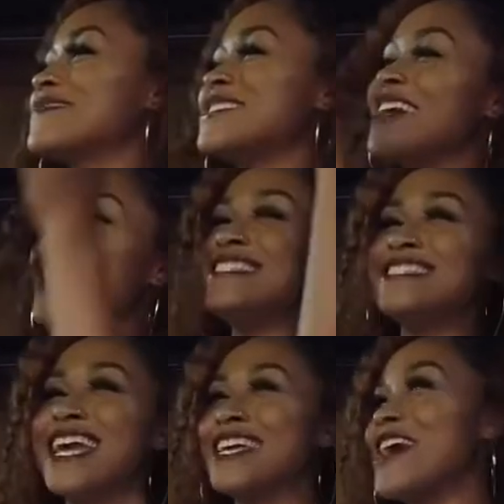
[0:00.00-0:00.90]
So yeah, just
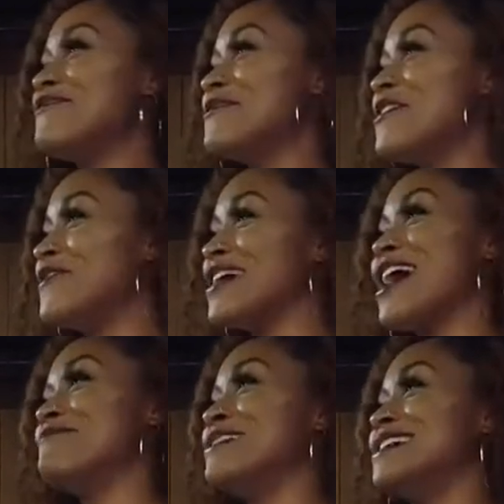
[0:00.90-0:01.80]
thank you everyone for
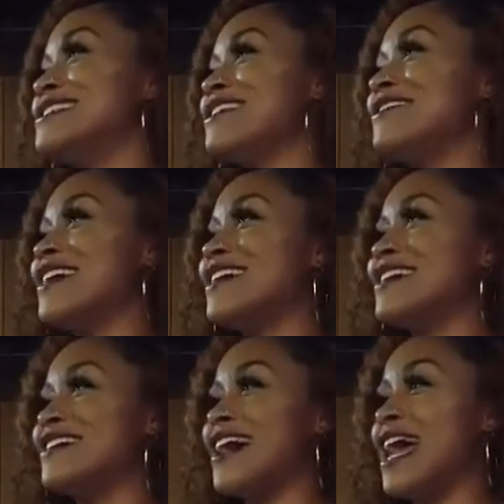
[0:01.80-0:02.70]
coming. So we're gonna
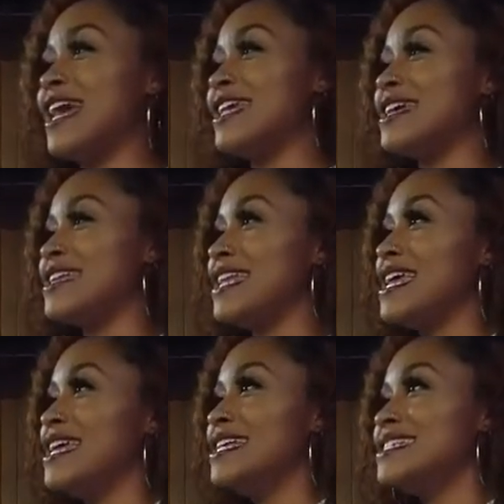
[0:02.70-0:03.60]
go ahead and.
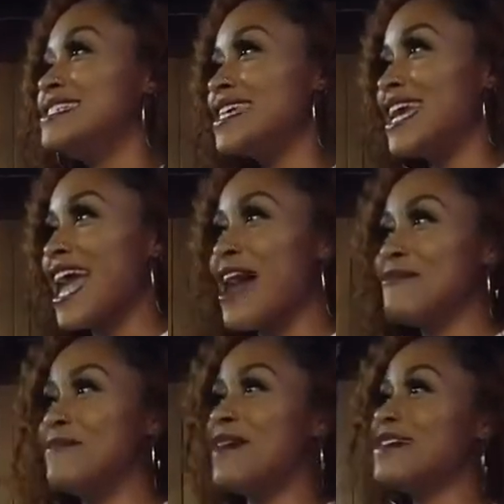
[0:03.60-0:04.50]
Sing
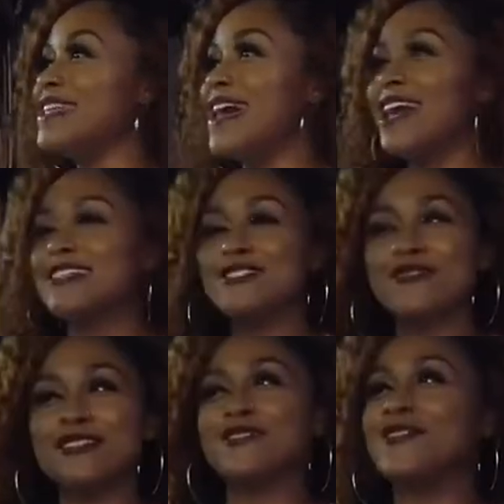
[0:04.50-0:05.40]
happy birthday to
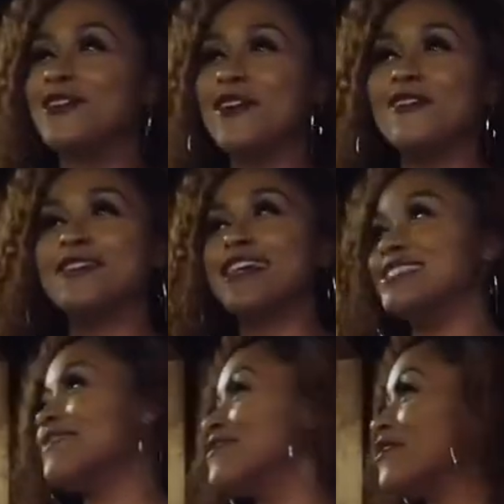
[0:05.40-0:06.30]
a two-year-old who doesn't
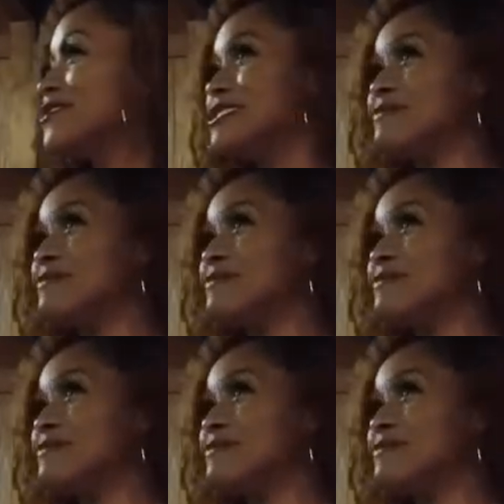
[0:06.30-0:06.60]
even know it's his